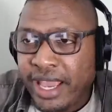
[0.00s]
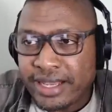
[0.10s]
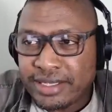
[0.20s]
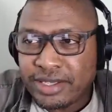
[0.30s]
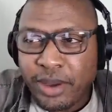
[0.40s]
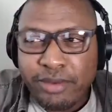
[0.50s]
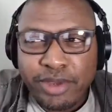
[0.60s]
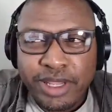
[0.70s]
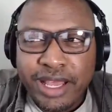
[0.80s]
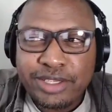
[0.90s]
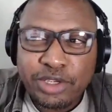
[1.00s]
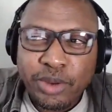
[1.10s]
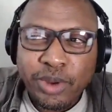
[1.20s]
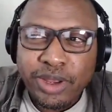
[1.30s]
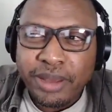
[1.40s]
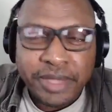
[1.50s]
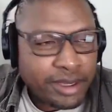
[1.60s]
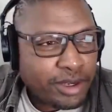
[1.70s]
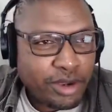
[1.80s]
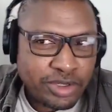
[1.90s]
so I realized, you know what? I'm
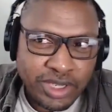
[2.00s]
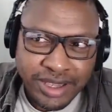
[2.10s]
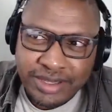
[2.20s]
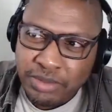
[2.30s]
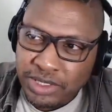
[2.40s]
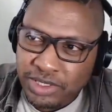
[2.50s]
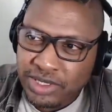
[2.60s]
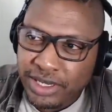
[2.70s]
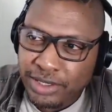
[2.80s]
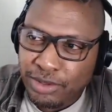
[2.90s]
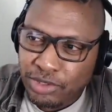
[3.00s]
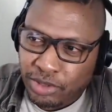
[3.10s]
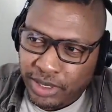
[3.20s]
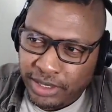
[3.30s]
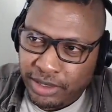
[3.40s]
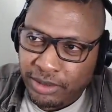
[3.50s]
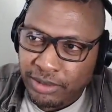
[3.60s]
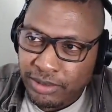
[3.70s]
not cursing as much as I usually do.